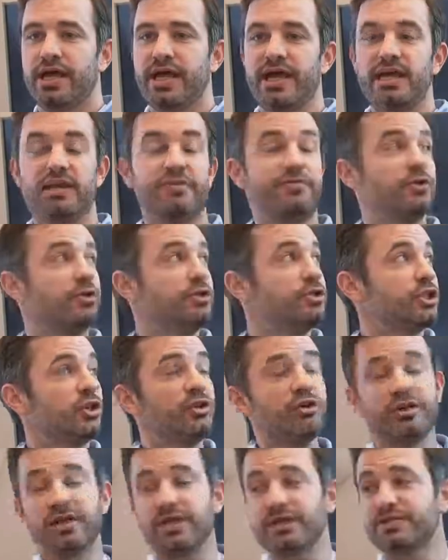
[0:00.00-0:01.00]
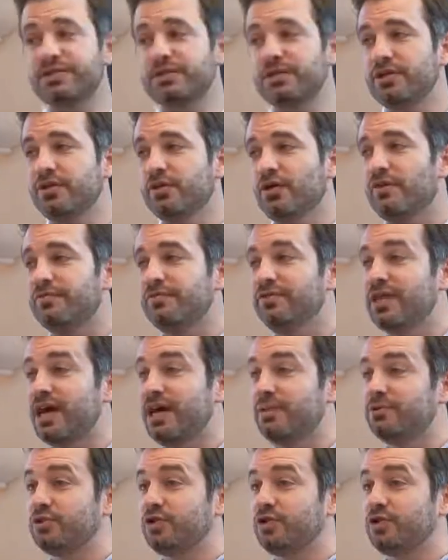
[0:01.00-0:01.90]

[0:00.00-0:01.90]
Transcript: And if you're a journalist, you're oftentimes